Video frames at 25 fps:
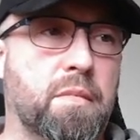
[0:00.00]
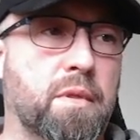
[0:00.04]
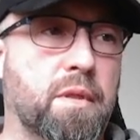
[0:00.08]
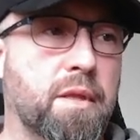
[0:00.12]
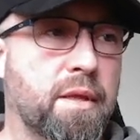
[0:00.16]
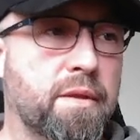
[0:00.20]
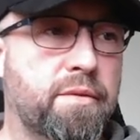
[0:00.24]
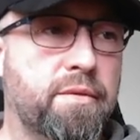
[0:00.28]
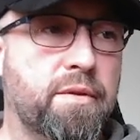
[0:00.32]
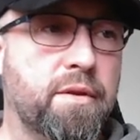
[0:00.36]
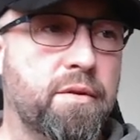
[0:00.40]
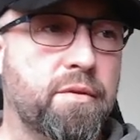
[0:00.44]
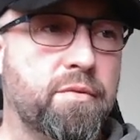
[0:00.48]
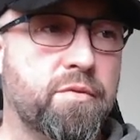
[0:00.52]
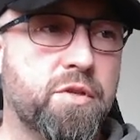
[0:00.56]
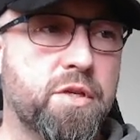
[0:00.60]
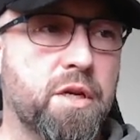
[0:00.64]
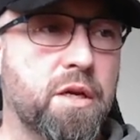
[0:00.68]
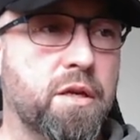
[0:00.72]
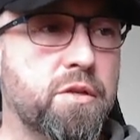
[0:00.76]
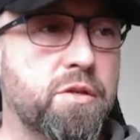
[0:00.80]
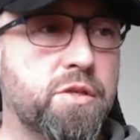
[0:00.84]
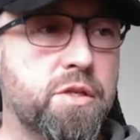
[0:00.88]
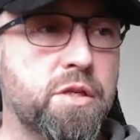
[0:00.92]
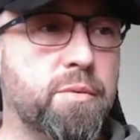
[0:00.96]
Let's have
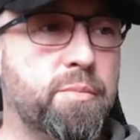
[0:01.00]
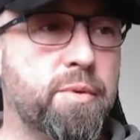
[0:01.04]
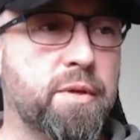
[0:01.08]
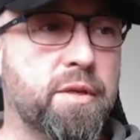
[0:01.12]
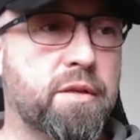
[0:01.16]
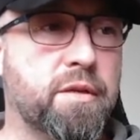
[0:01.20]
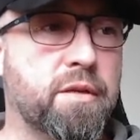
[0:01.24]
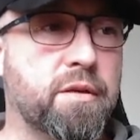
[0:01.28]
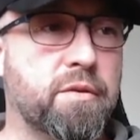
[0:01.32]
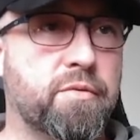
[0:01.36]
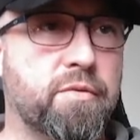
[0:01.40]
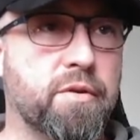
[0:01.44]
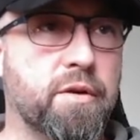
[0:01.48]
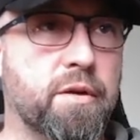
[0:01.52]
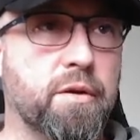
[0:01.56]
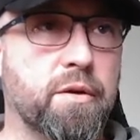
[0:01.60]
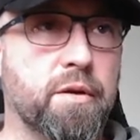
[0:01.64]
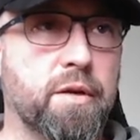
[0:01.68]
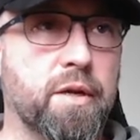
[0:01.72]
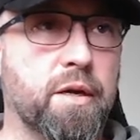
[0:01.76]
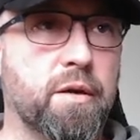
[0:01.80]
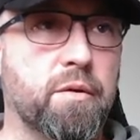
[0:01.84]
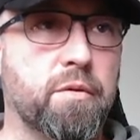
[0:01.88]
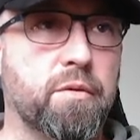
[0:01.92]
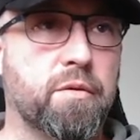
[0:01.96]
ChatGPT figure
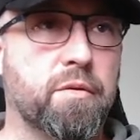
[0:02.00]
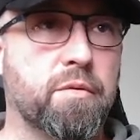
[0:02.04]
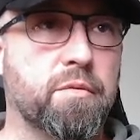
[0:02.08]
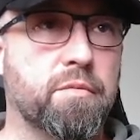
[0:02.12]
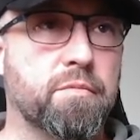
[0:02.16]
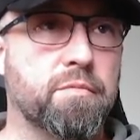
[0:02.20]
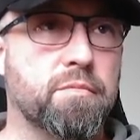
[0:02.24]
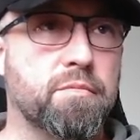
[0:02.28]
it out.